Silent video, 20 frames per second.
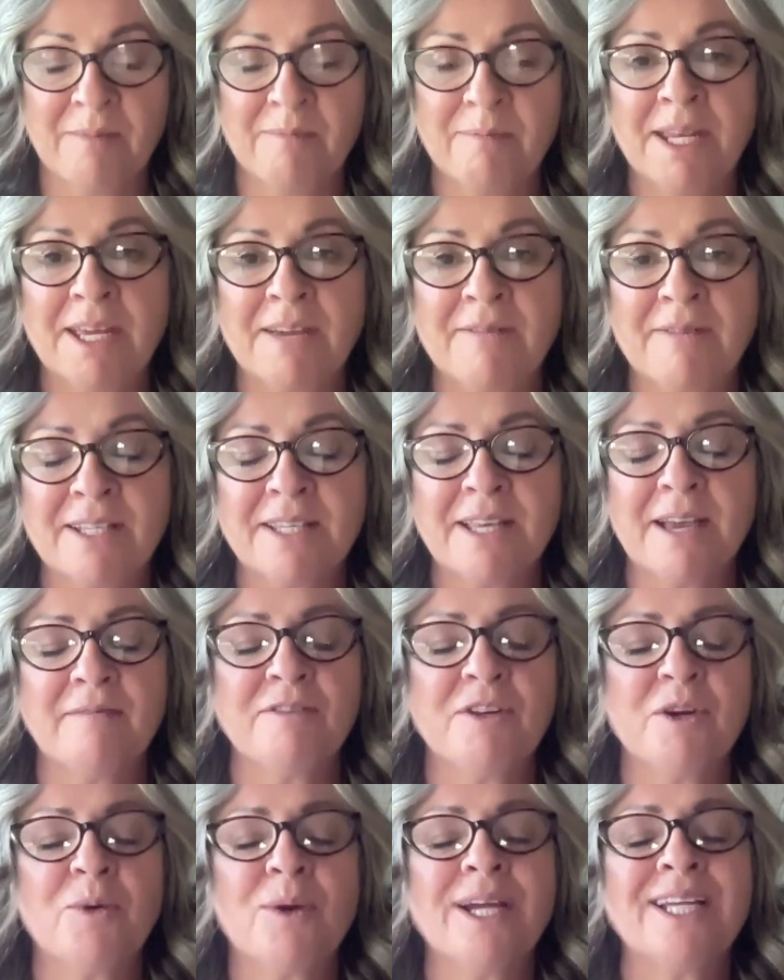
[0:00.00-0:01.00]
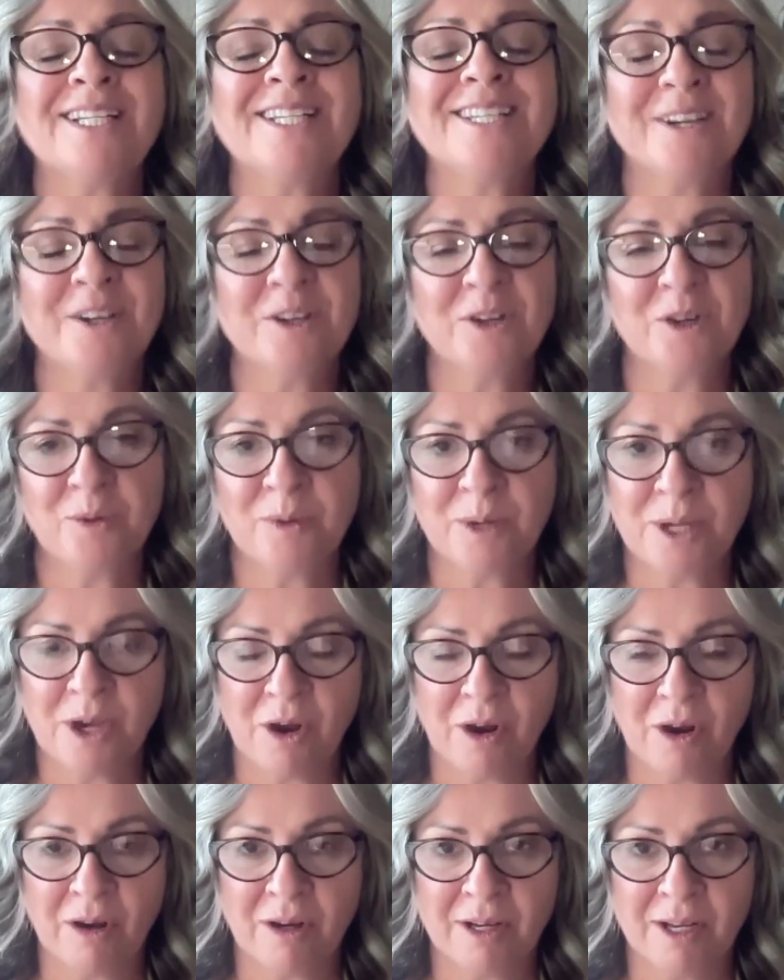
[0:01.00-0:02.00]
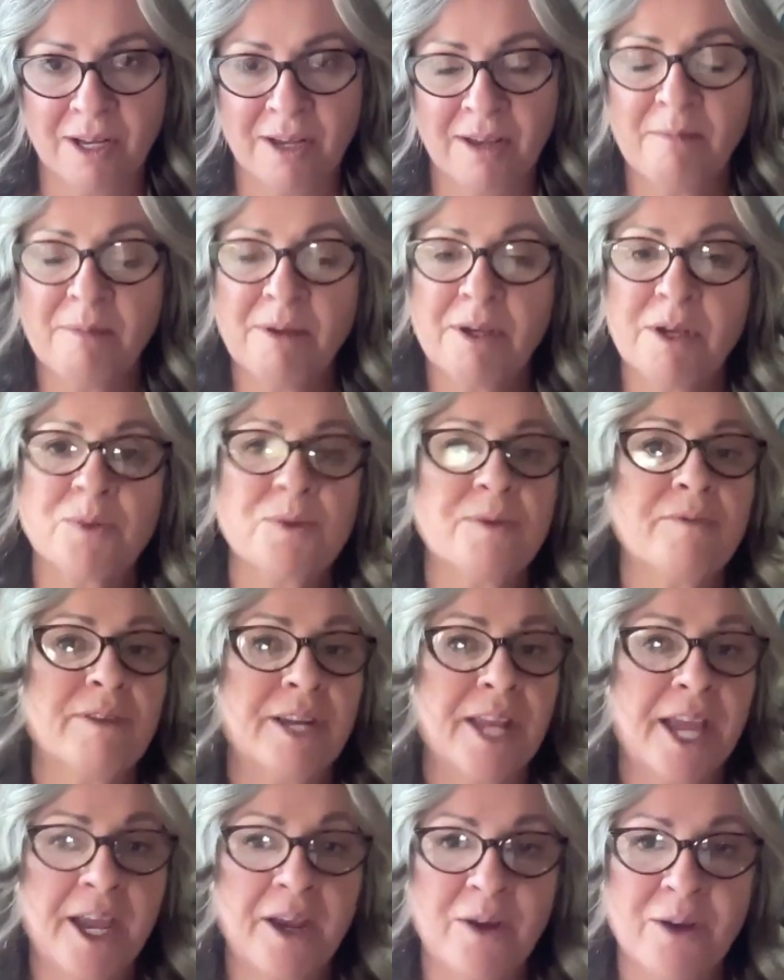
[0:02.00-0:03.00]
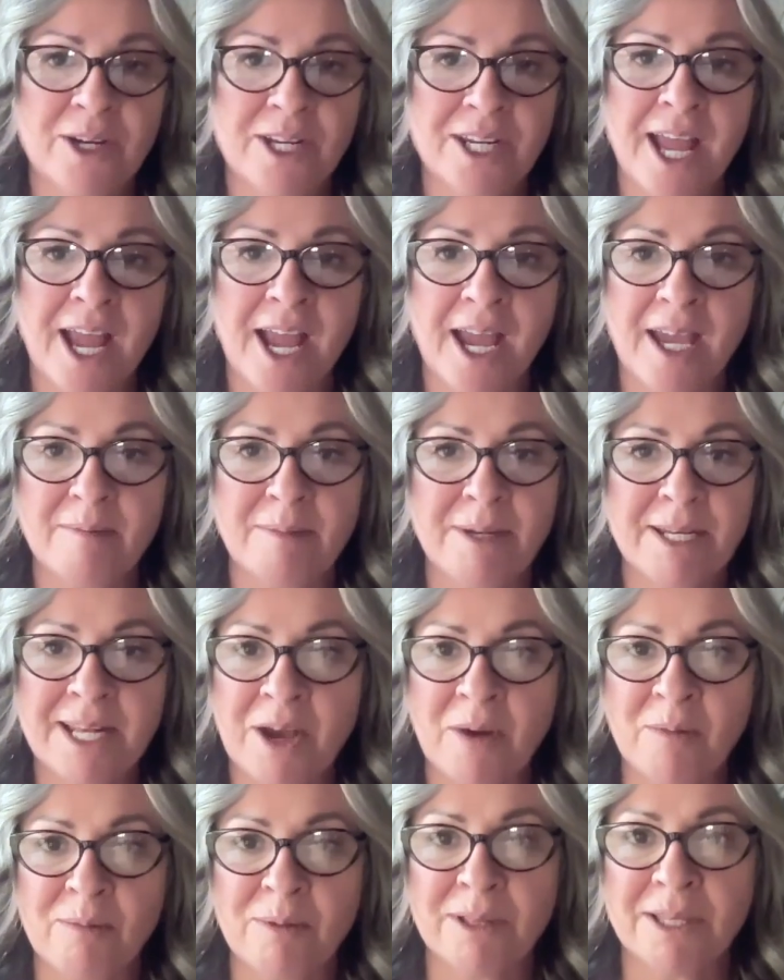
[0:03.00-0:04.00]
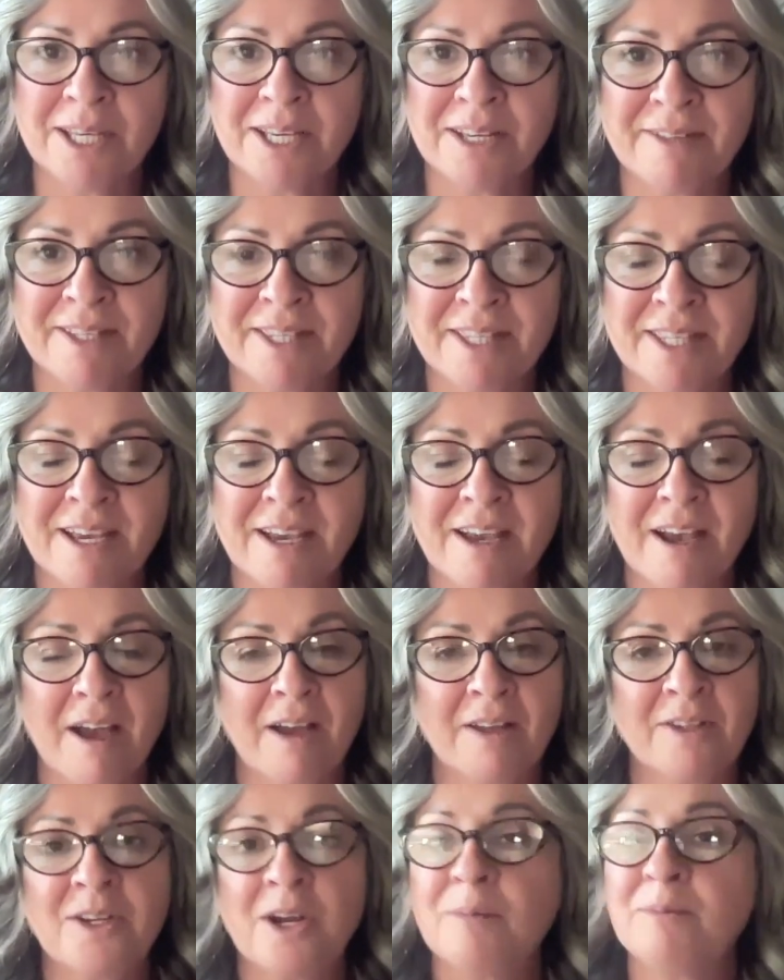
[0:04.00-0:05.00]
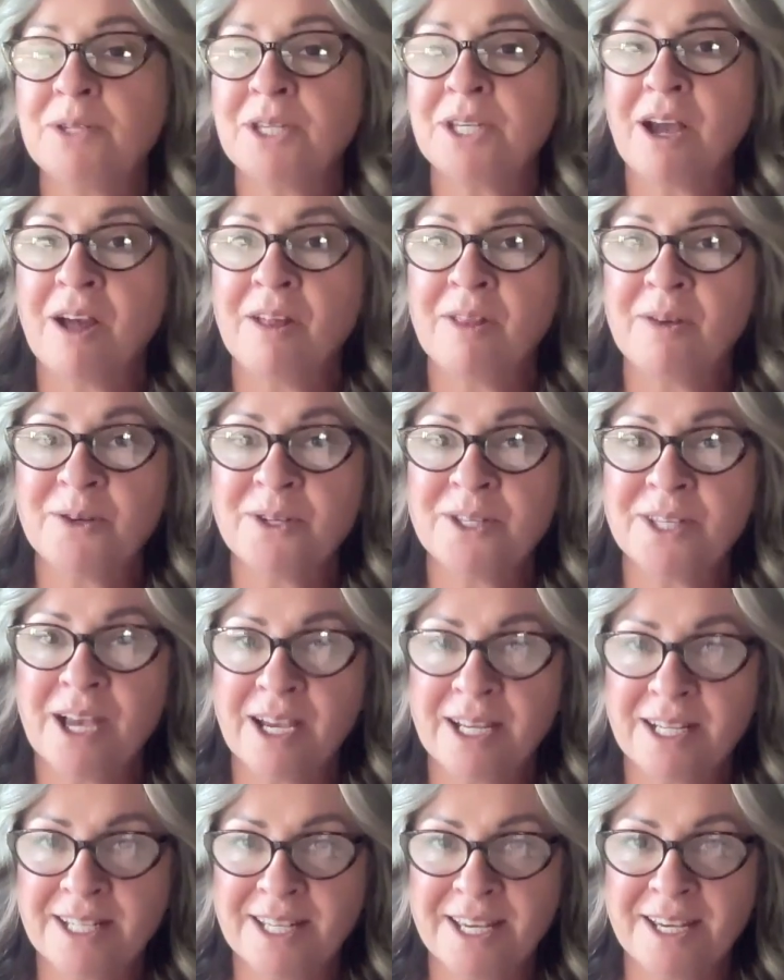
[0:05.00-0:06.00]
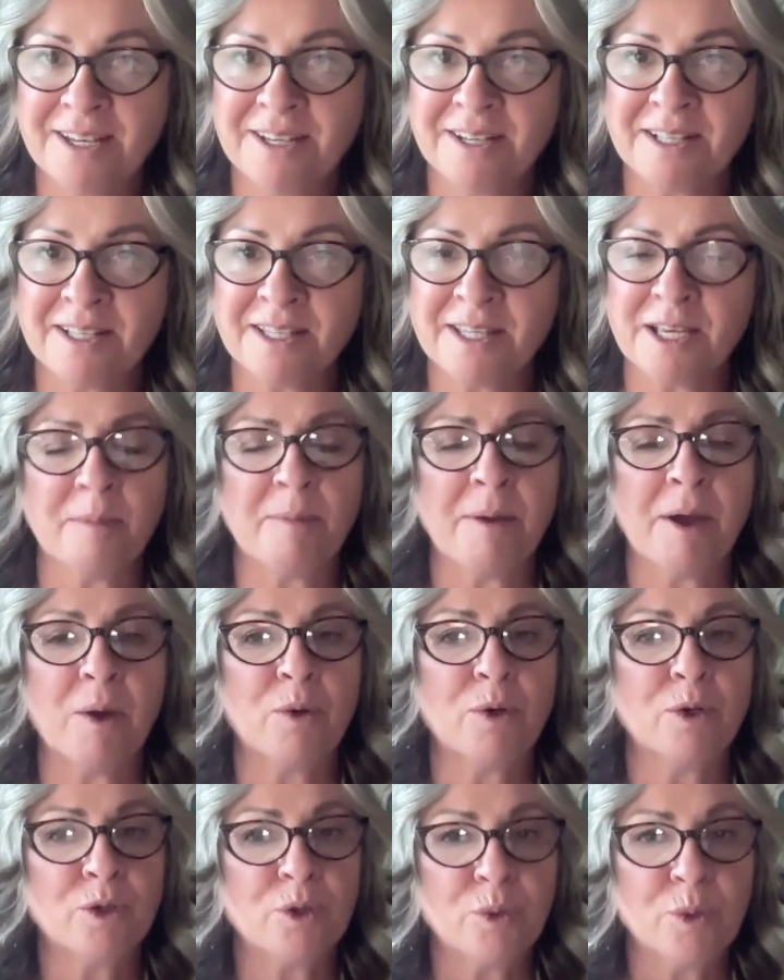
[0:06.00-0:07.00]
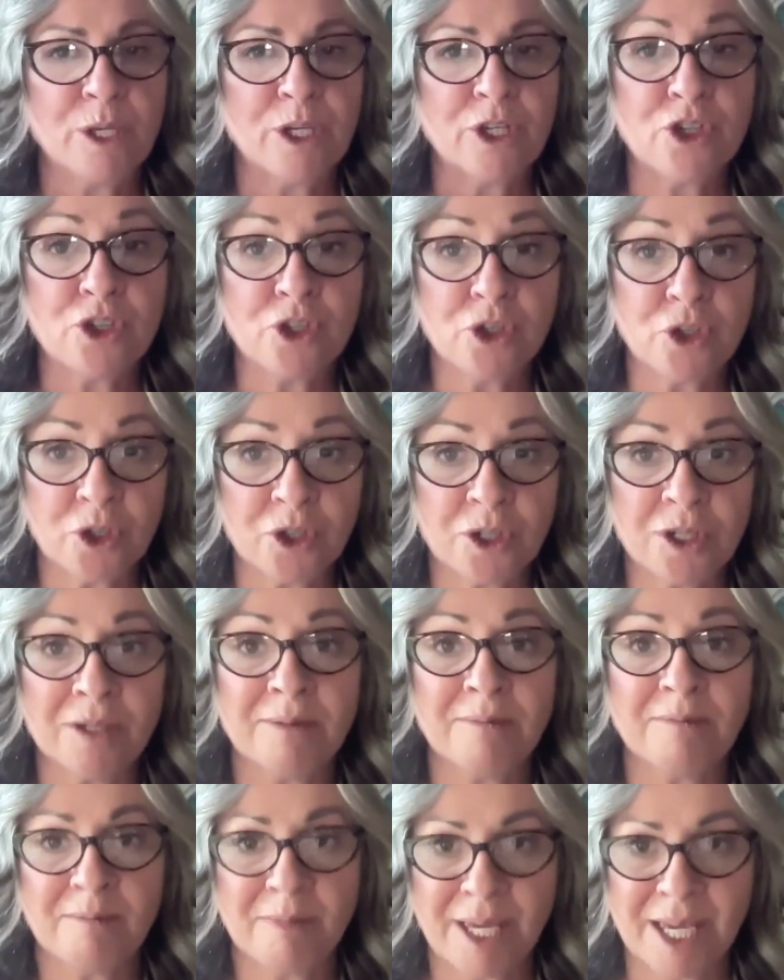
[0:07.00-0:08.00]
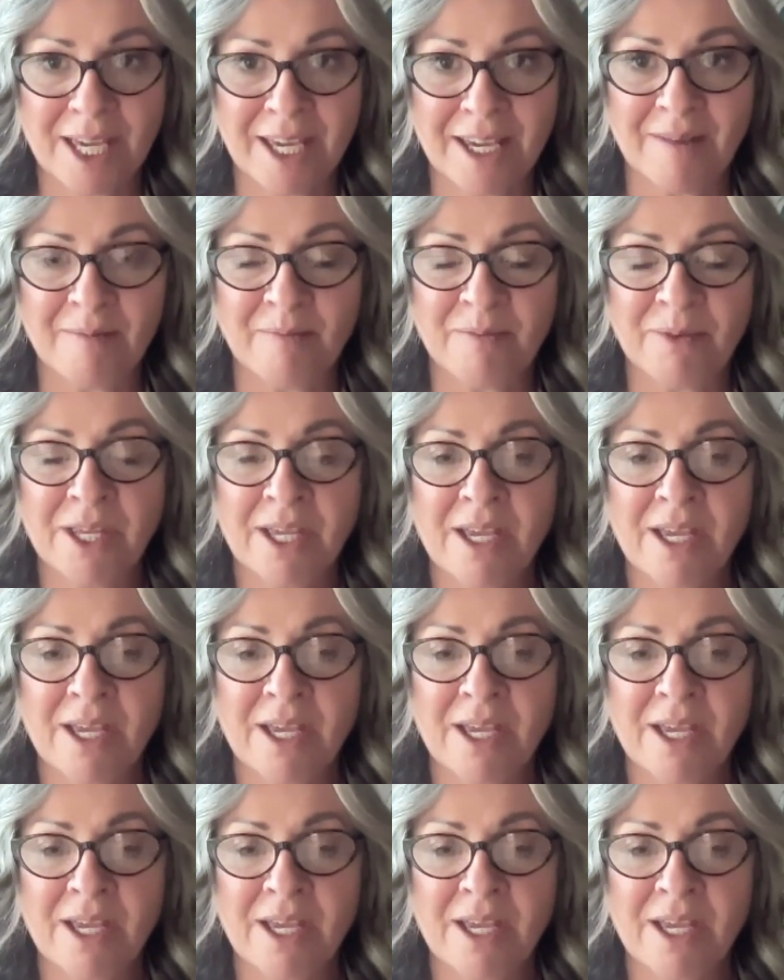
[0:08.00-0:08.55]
Many of us have no idea who we are because we've inherited hand-me-down beliefs, adopting others' ideas about who we should be.